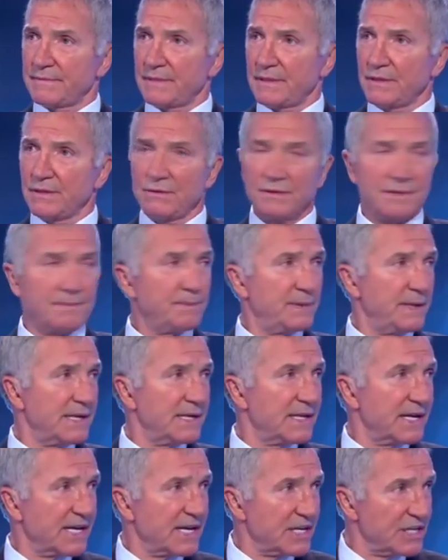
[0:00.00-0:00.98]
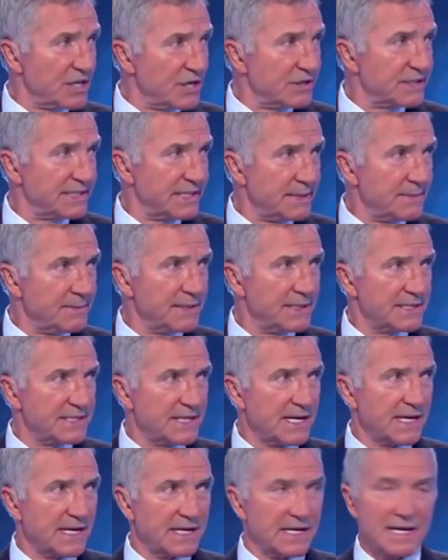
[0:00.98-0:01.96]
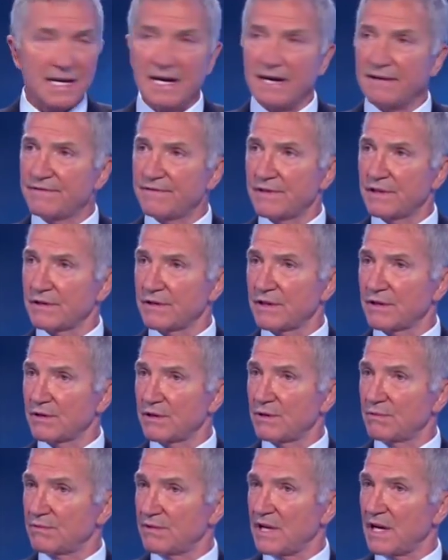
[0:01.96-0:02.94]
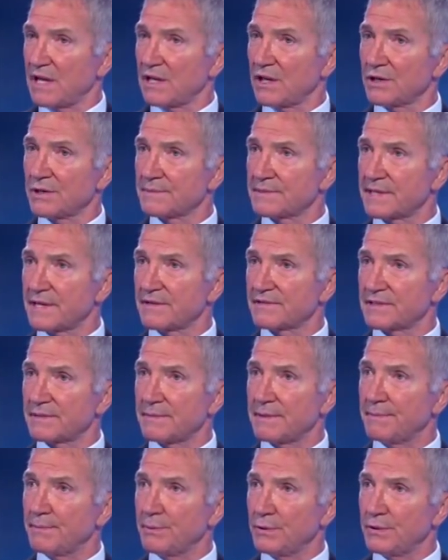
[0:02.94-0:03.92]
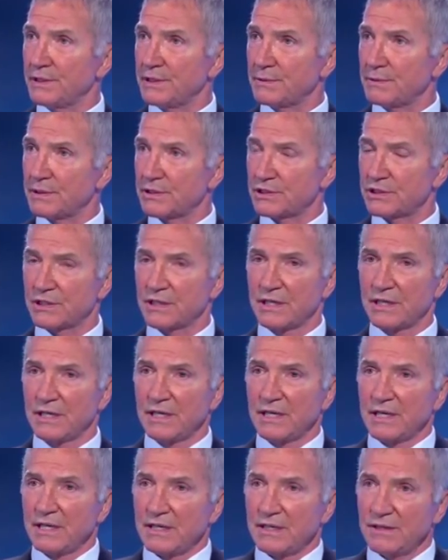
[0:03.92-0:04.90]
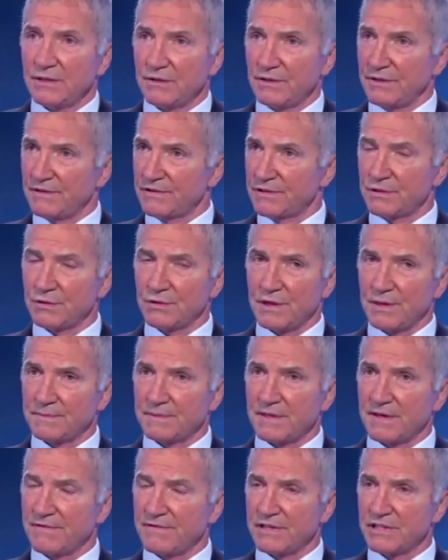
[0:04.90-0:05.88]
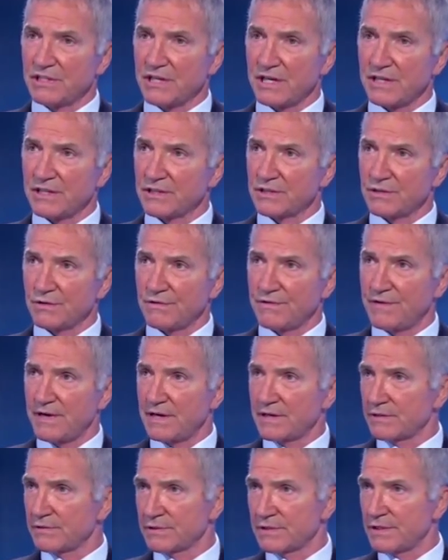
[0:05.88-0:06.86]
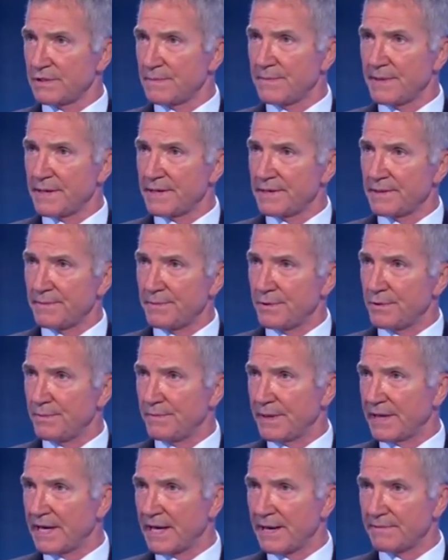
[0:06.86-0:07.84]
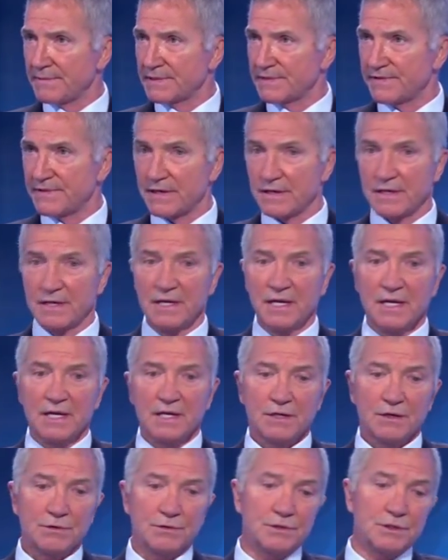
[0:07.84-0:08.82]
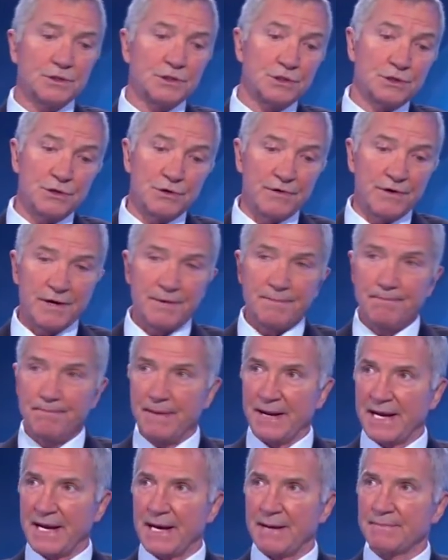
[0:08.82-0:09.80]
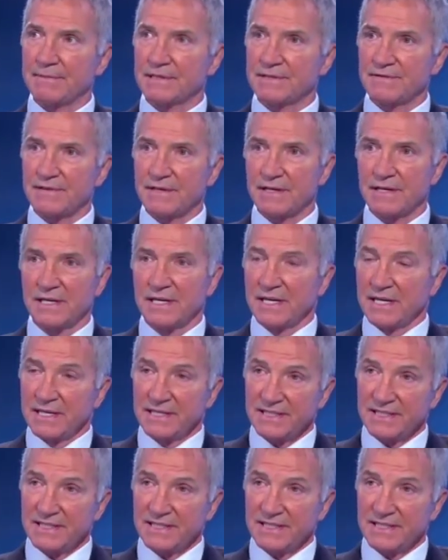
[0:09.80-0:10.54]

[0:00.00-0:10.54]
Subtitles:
They played like a young team in the second half. They allowed themselves to be bullied, which, they've stood up to every challenge so far, going to the Bernabeu, big atmosphere, going to Turin, big atmosphere.